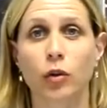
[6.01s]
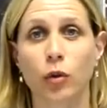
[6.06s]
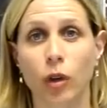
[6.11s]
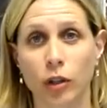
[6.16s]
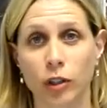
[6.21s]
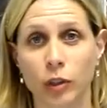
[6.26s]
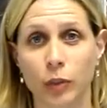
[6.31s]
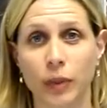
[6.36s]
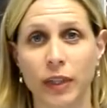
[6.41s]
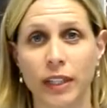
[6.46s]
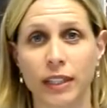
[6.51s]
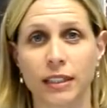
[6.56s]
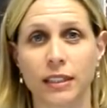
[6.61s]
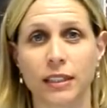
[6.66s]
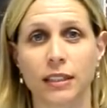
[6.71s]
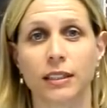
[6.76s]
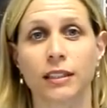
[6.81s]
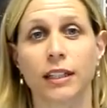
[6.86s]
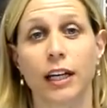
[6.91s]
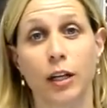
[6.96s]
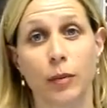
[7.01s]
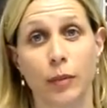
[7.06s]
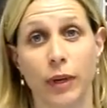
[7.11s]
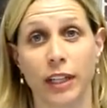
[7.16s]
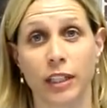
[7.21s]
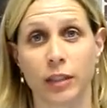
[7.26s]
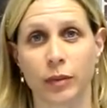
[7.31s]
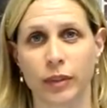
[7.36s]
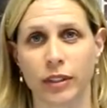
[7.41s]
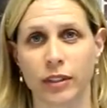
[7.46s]
crawl spaces, and
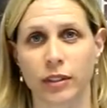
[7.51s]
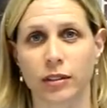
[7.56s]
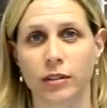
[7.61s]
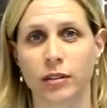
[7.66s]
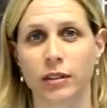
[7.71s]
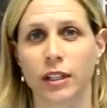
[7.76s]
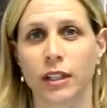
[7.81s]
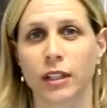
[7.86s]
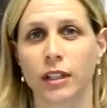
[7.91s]
basements.